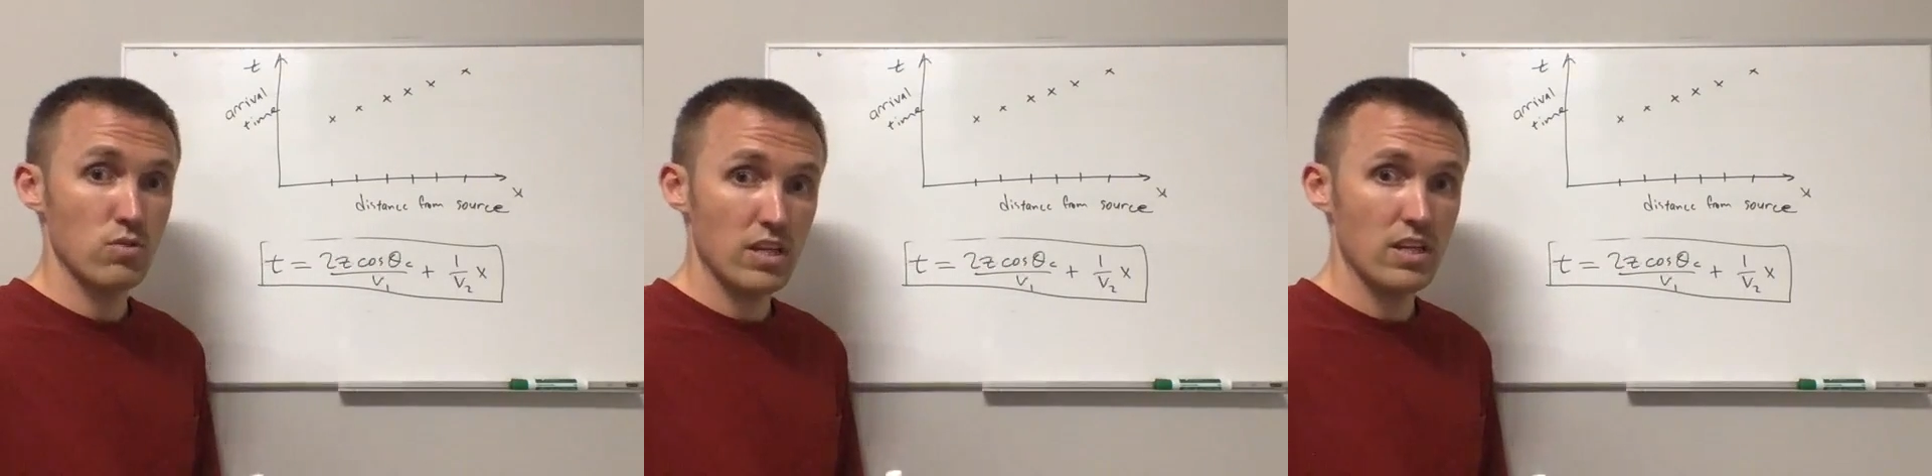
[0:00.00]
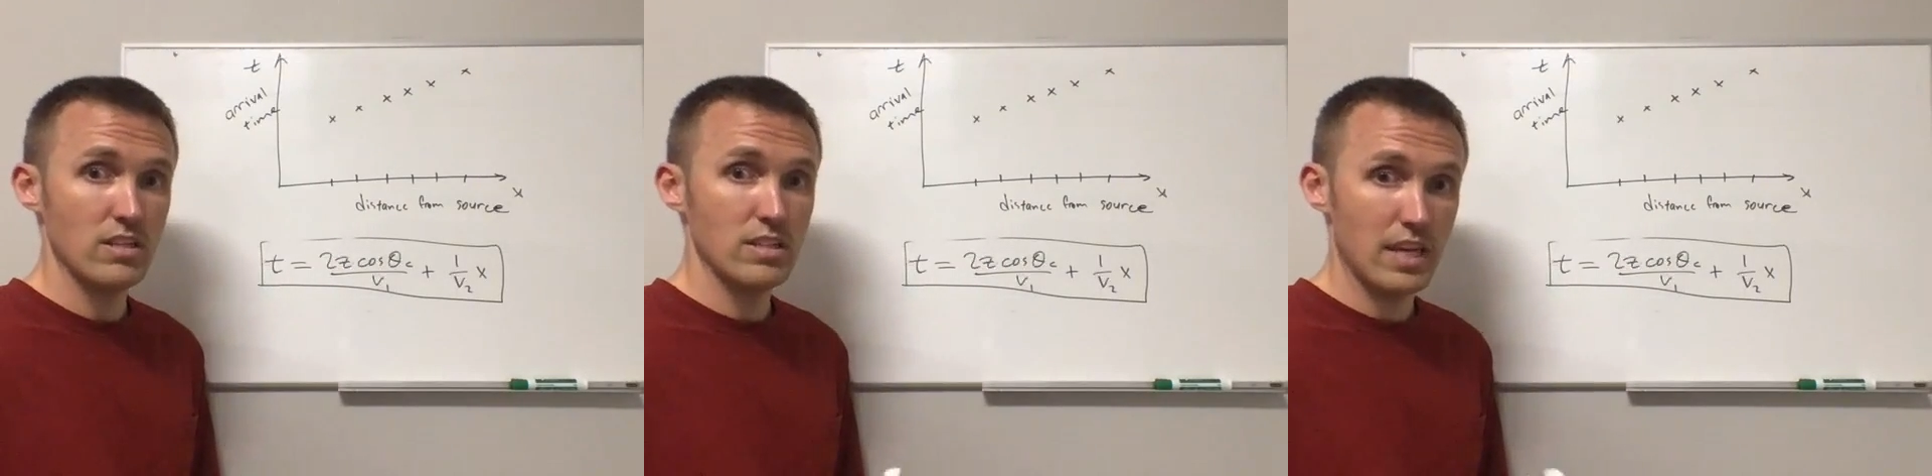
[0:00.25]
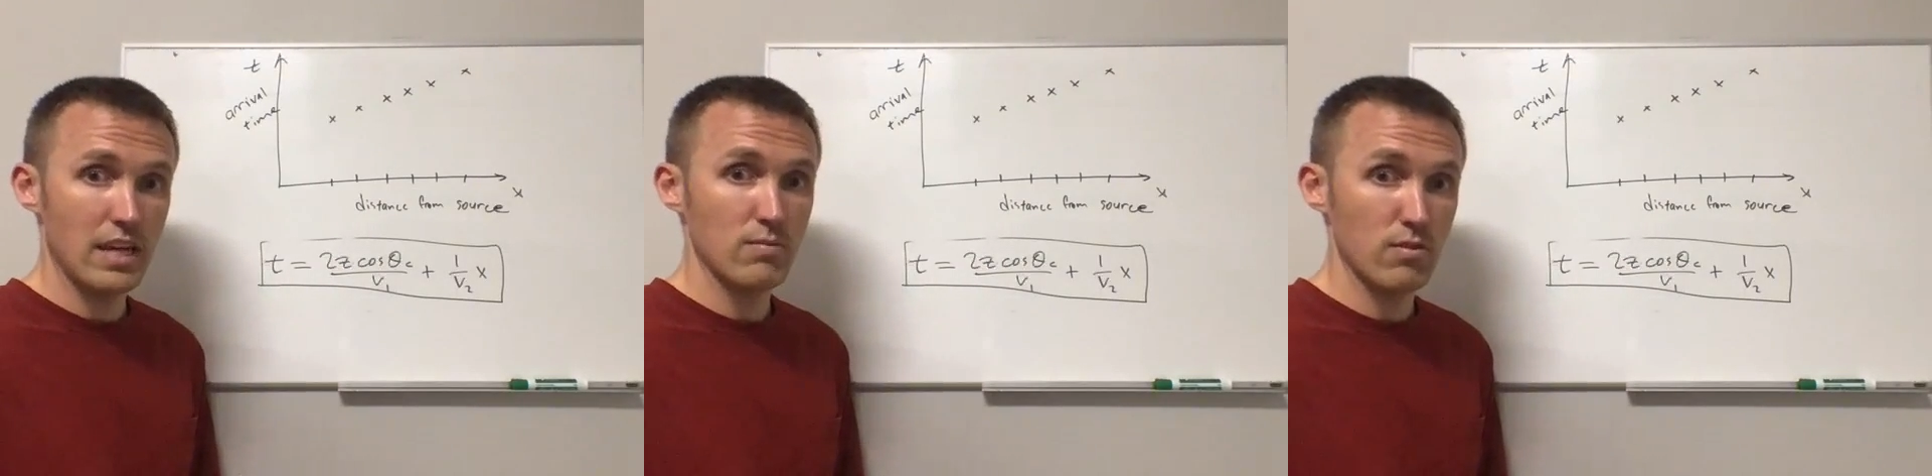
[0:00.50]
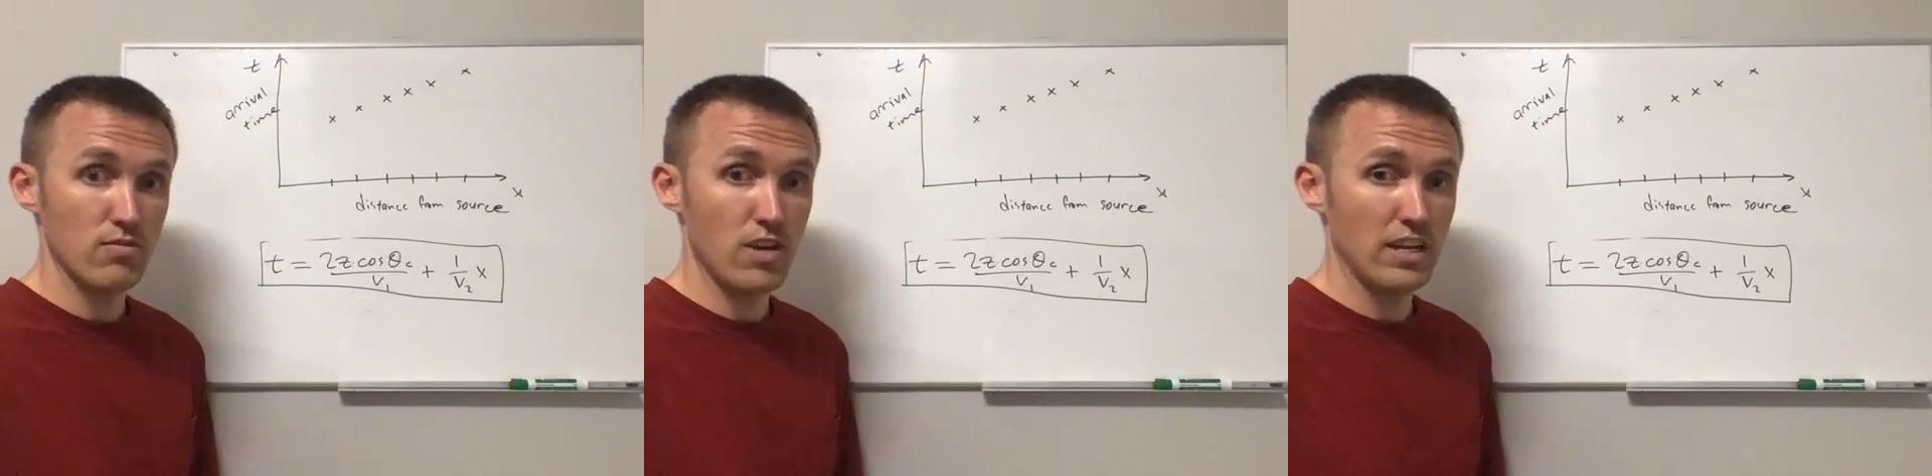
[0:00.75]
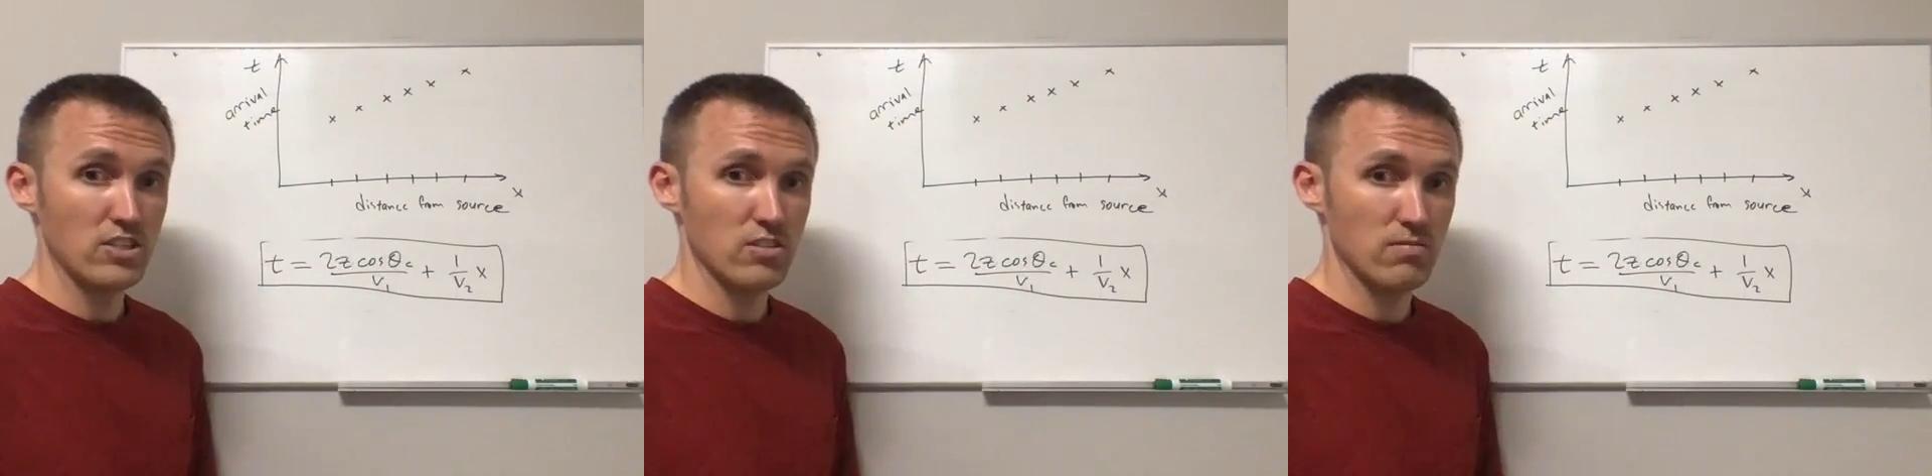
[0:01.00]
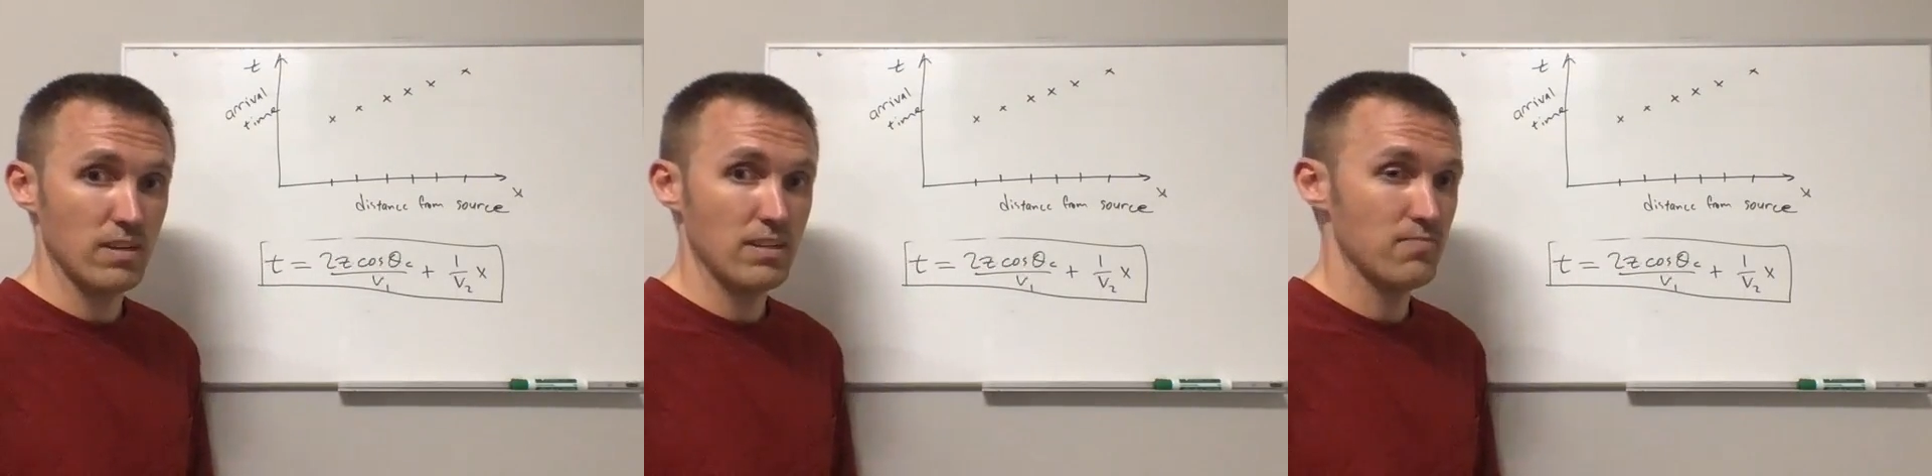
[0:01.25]
need to get a refraction,
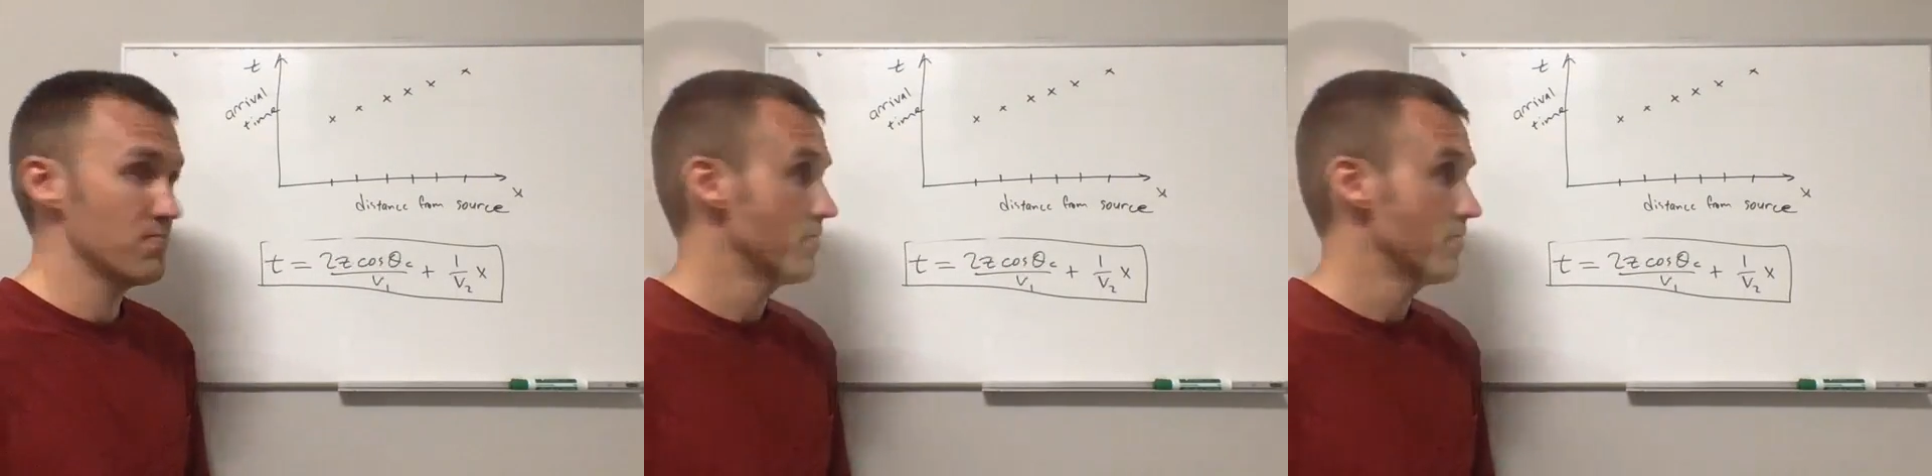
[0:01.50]
right?